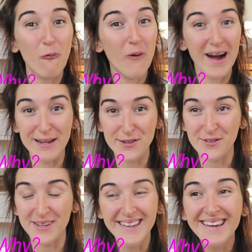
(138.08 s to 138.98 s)
Why are
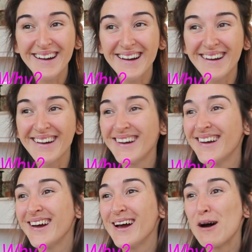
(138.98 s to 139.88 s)
you here?
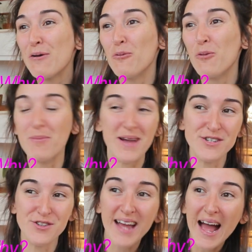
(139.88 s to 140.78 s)
What
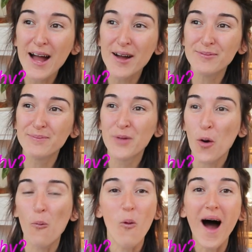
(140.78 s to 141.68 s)
made you come?
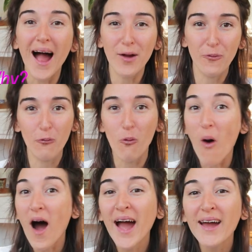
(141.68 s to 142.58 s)
Why?
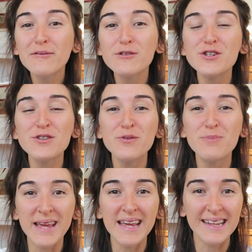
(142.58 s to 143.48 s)
Why would you
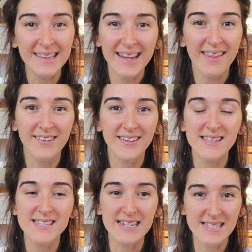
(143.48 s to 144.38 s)
be in the
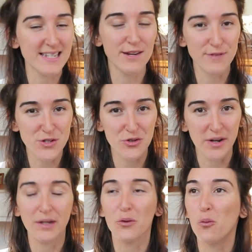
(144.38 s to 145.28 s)
Netherlands instead of
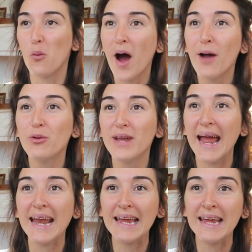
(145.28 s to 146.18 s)
Australia? Why would
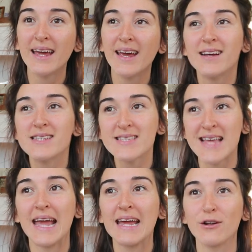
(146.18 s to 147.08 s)
any
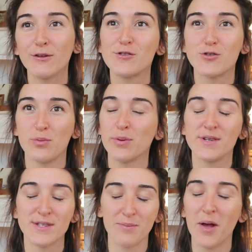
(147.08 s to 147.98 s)
sane, logical
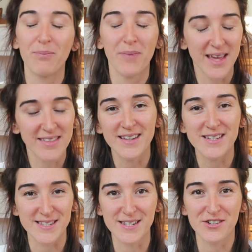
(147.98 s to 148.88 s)
person make that
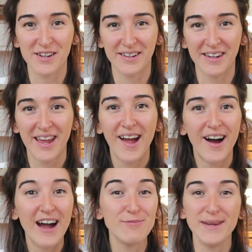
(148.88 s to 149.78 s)
decision?
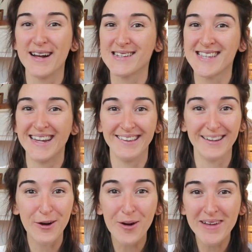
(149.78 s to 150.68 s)
I've been asked that in the
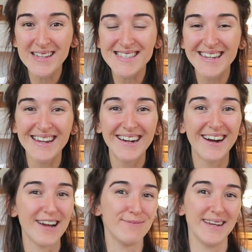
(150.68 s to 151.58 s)
comments
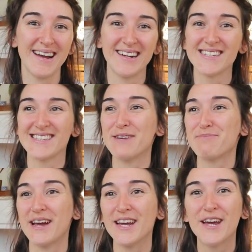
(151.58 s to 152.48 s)
here. I've been asked that
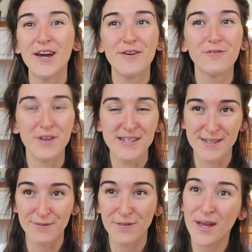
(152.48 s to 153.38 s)
by friends
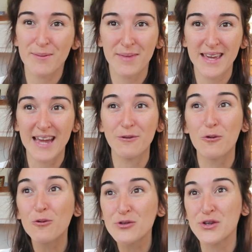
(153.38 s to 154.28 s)
and family, and
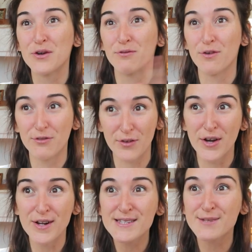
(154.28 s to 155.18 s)
also
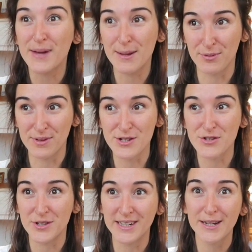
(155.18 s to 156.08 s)
reversed, people in
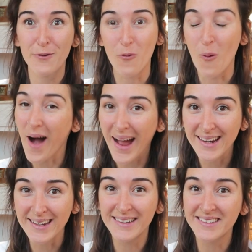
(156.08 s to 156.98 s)
Australia.
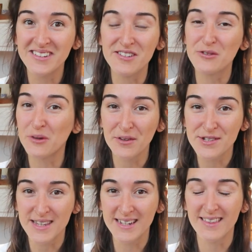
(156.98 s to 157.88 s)
Why did you go
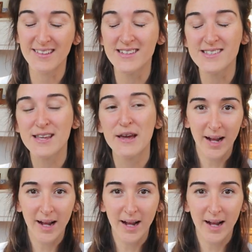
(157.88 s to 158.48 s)
to the Netherlands?